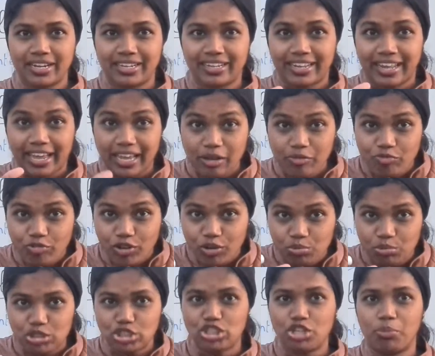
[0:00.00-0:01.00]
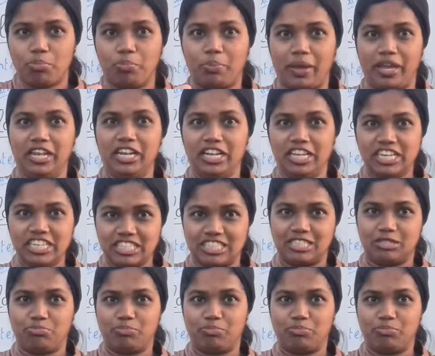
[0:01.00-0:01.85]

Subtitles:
time for which the pain is